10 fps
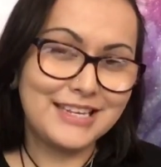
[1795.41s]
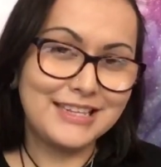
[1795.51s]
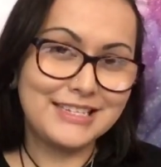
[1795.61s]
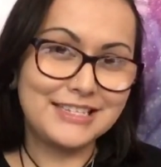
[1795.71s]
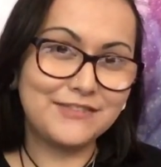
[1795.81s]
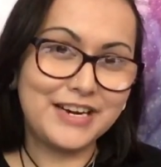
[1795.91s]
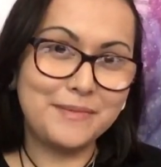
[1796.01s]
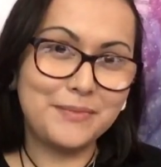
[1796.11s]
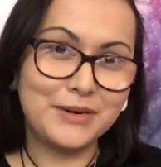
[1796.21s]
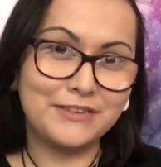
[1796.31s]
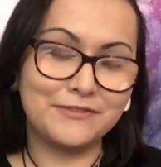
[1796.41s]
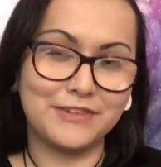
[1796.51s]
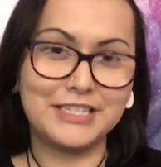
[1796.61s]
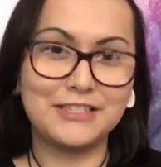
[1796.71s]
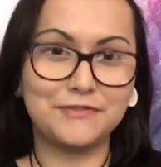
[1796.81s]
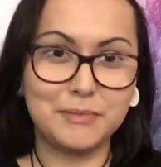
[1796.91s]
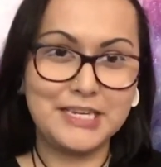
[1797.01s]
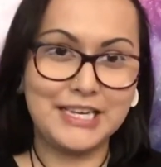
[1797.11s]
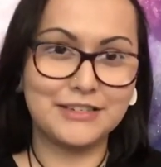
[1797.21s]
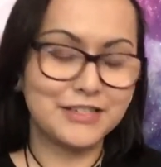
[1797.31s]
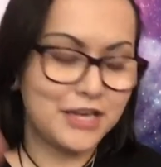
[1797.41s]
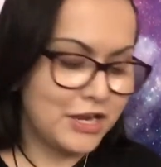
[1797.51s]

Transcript: This is very important, friends, for beginners.